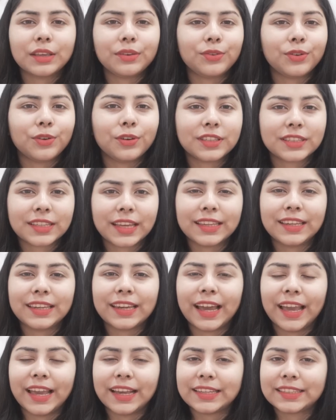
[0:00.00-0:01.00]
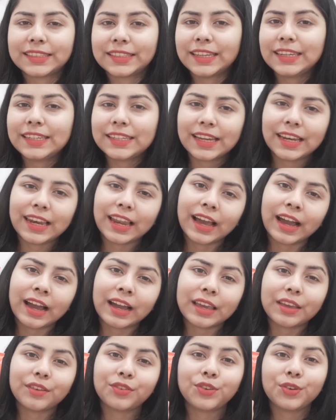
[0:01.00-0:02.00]
if your skin likes
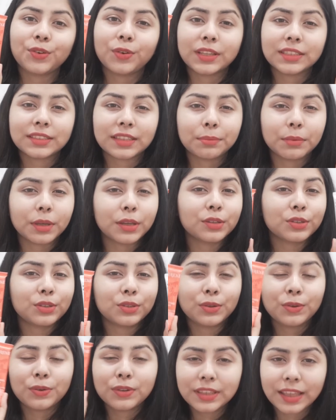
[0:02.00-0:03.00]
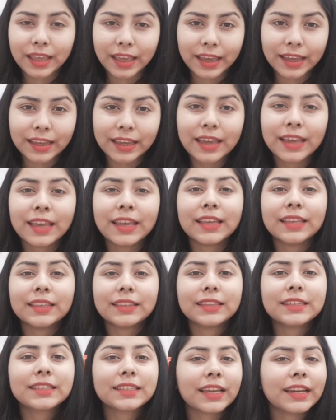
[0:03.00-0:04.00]
centella. If you want something soothing,
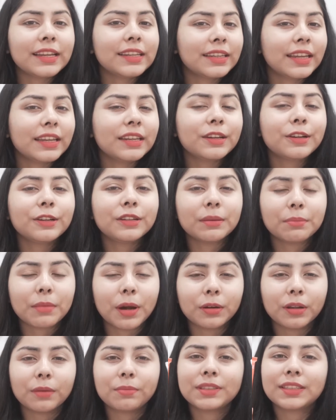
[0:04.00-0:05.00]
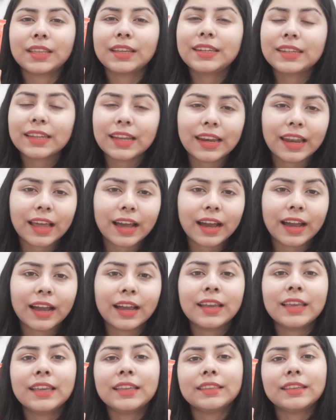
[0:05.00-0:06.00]
this contain good amount of
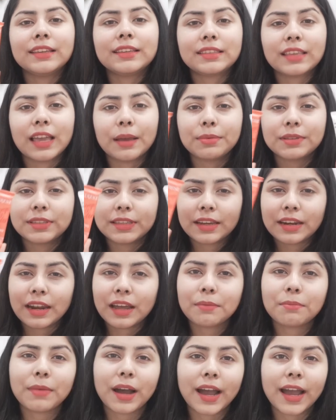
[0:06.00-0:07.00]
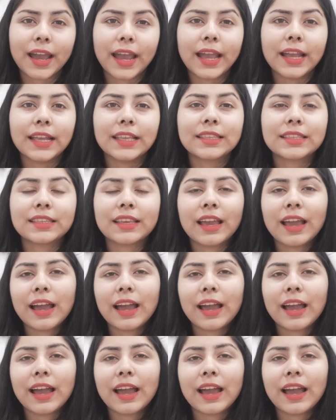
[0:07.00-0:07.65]
centella. These have ceramides.